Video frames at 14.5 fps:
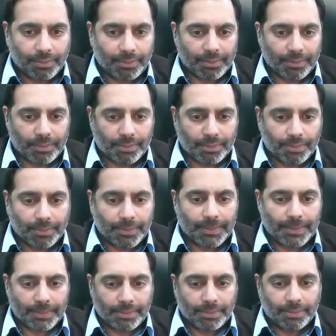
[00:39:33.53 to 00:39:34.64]

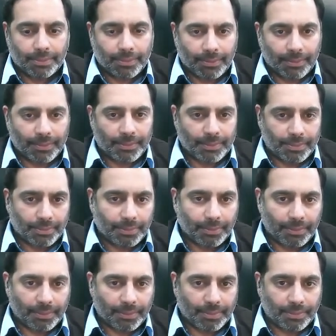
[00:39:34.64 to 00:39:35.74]

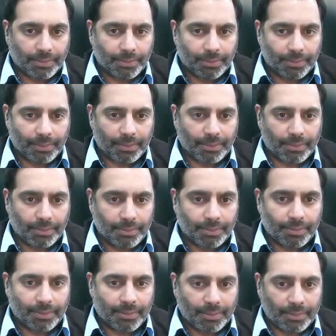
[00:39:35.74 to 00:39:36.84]

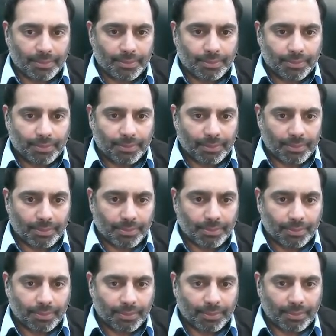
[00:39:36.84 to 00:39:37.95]

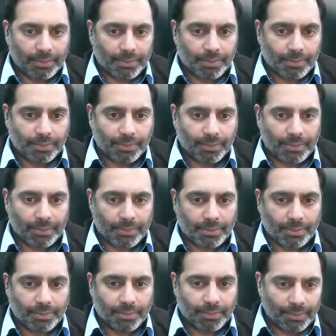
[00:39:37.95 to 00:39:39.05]

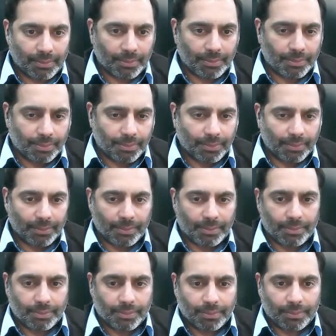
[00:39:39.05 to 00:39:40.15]

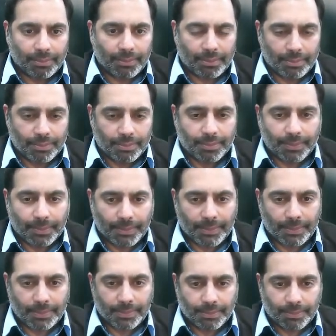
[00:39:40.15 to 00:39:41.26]

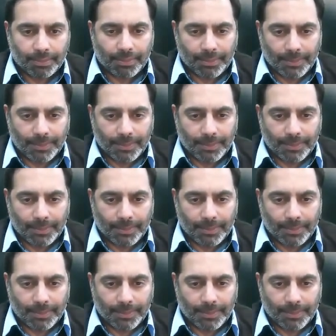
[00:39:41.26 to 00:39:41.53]
(not speaking)